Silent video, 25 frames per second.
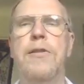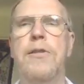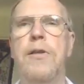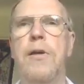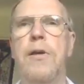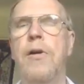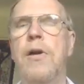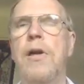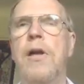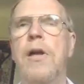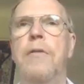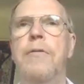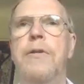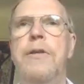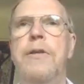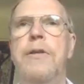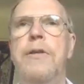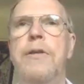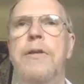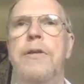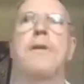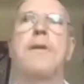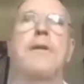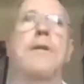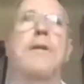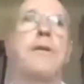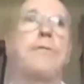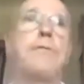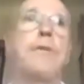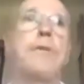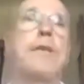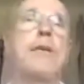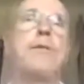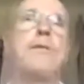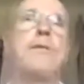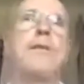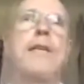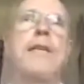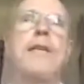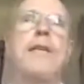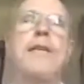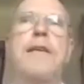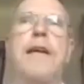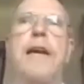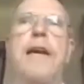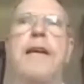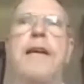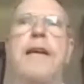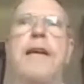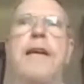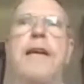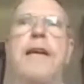So we don't need